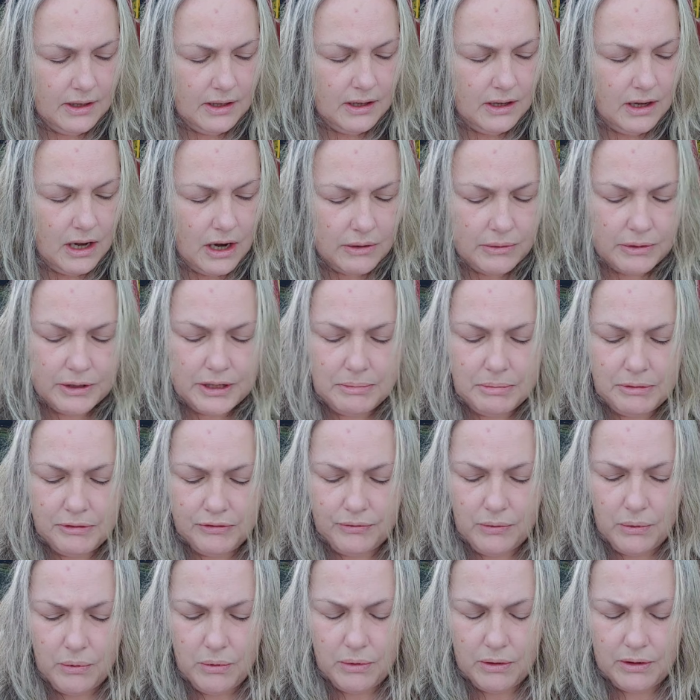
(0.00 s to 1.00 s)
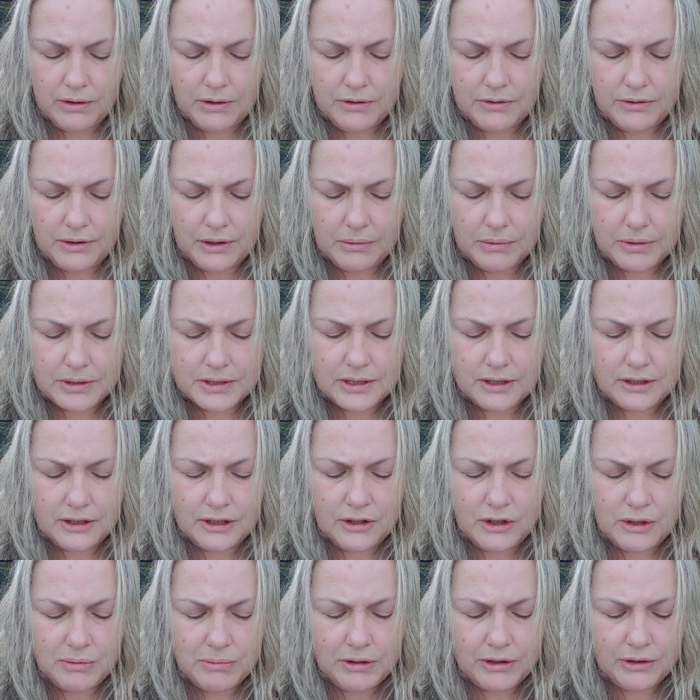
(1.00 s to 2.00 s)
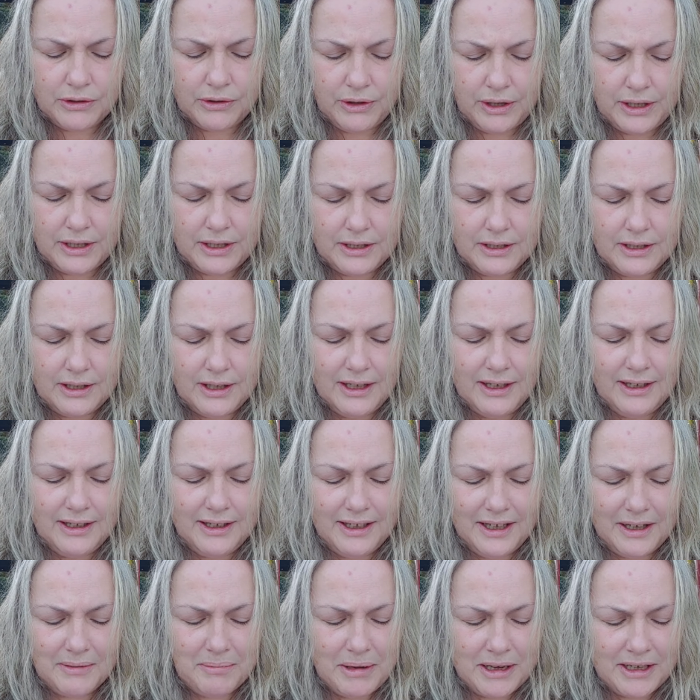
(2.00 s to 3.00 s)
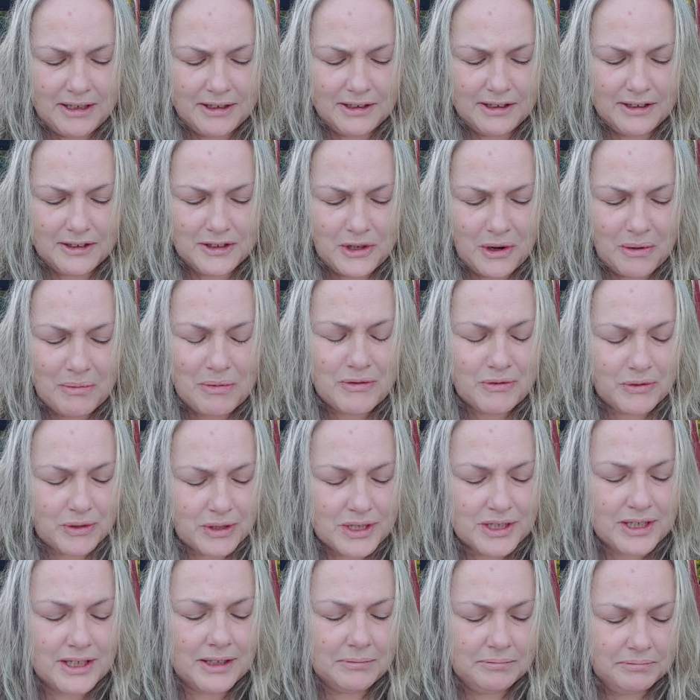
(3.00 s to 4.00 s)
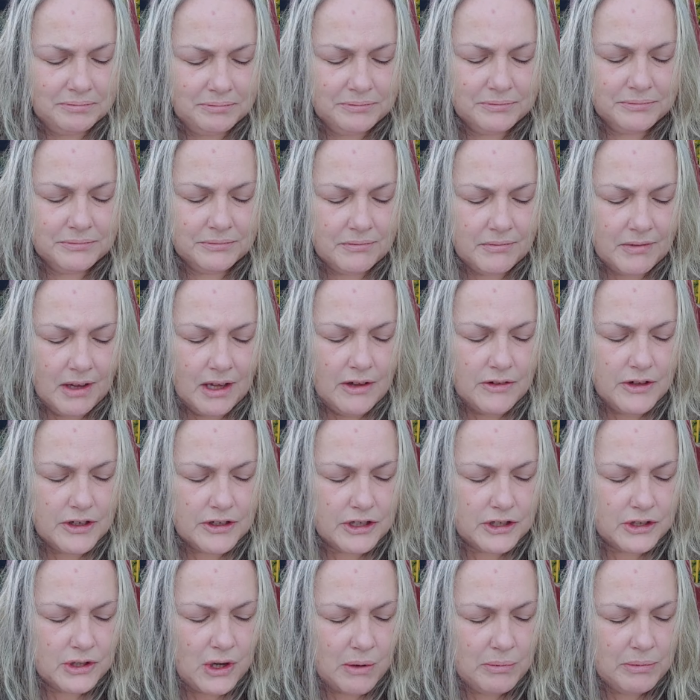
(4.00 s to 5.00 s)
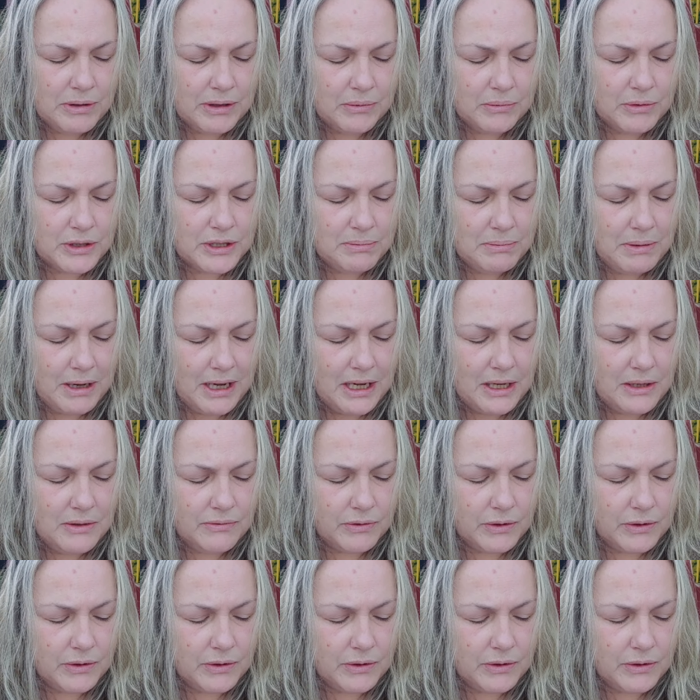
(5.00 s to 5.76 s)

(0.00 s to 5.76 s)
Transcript: Already before there was a human created, he had made an atonement for sin. This atonement was made